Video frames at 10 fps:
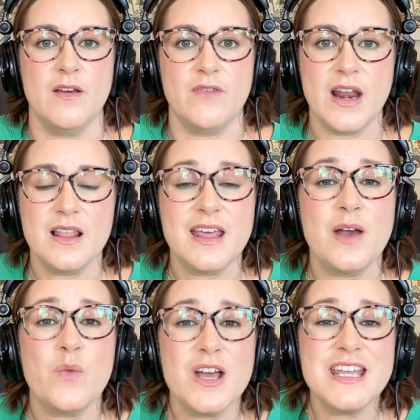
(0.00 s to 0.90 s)
Finally,
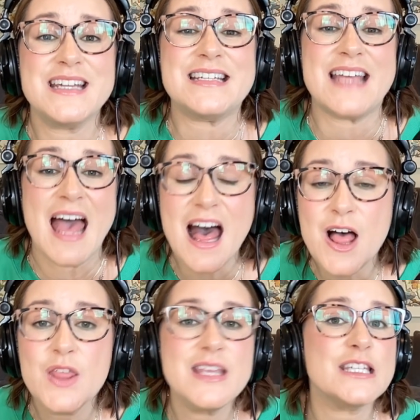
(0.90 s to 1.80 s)
I want you to
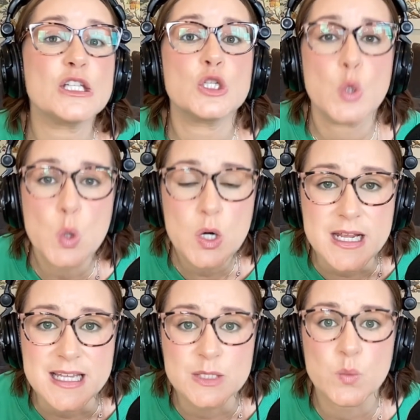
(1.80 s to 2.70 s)
tell these
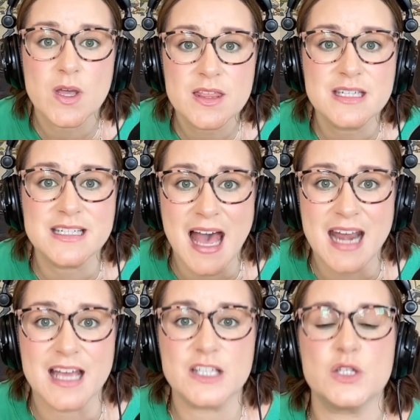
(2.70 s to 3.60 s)
stories with data.